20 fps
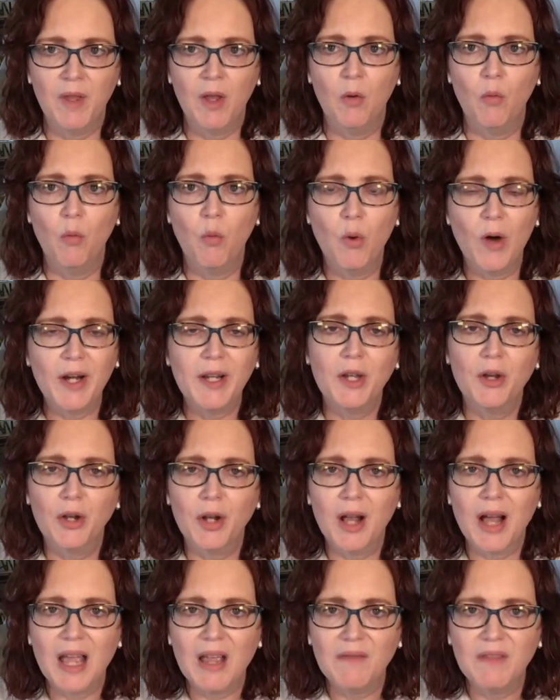What could
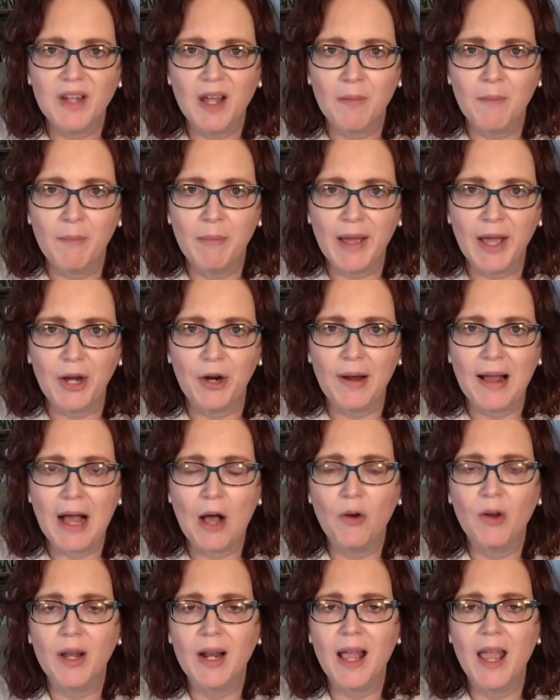I have done better? How
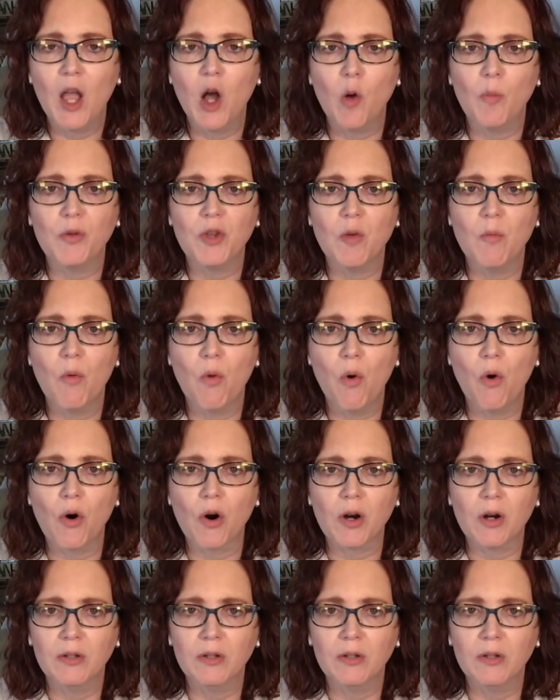can I help you more?